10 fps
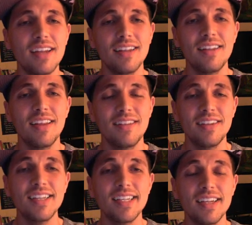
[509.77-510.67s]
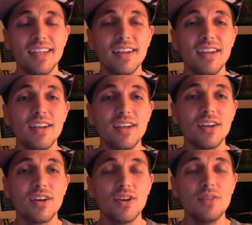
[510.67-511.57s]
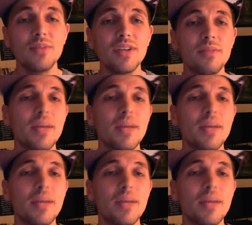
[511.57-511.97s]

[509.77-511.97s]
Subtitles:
And this could be a